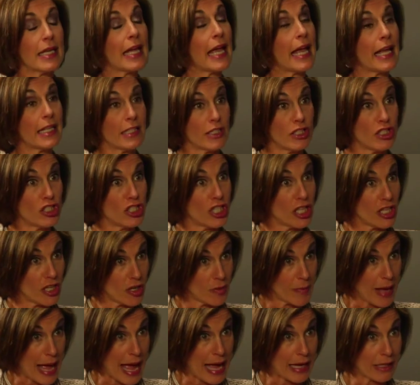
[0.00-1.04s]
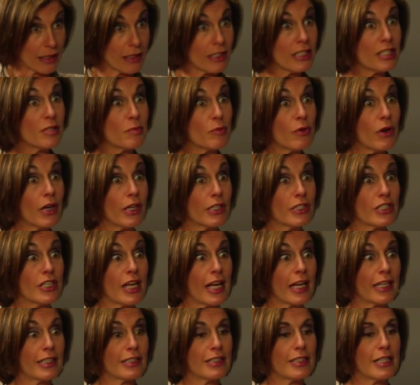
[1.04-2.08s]
the Cancer Genome Atlas
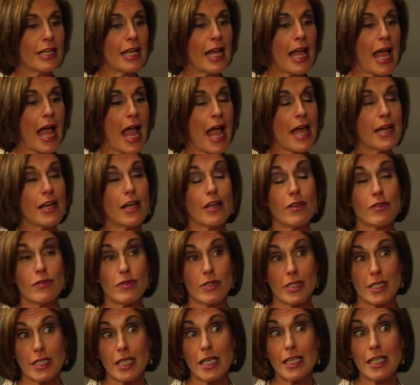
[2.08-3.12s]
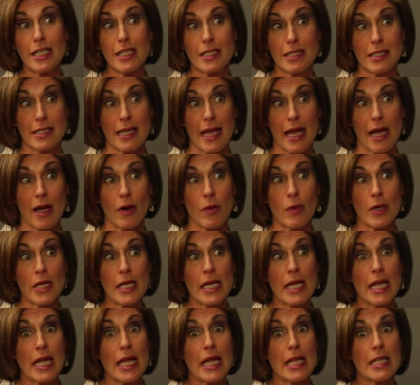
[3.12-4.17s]
Project and other studies now
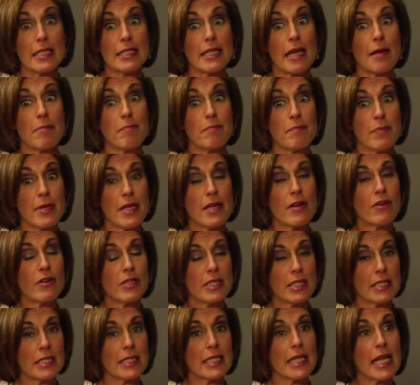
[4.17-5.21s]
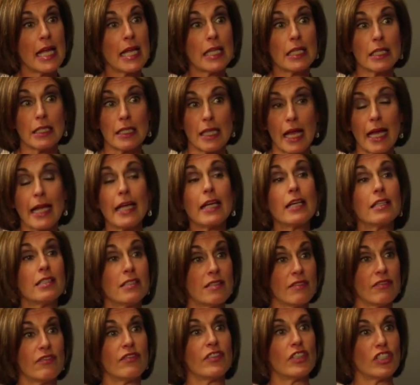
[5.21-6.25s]
is that BRCA-like
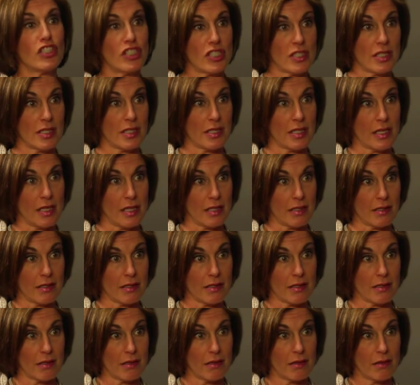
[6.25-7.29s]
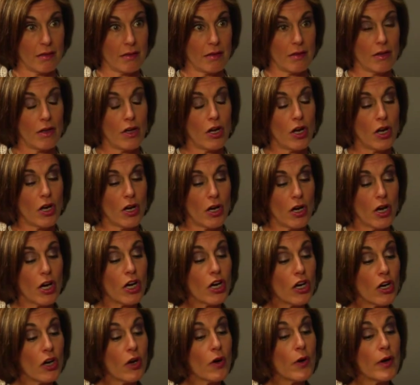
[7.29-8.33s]
deficiencies
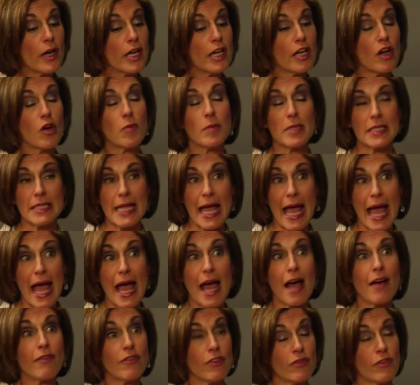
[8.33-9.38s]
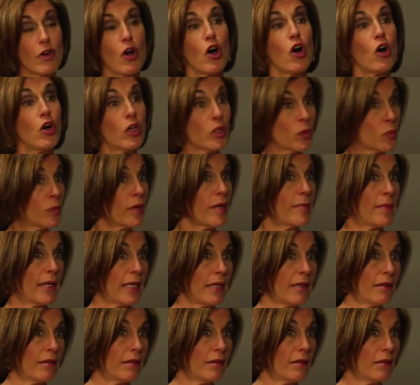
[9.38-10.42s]
occur in almost half of all
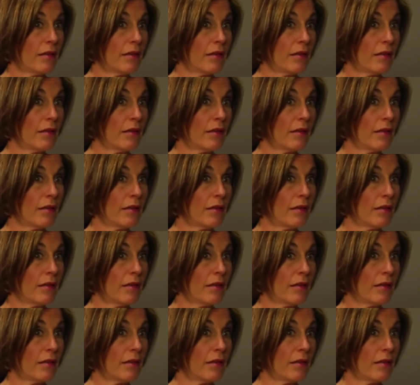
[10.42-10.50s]
women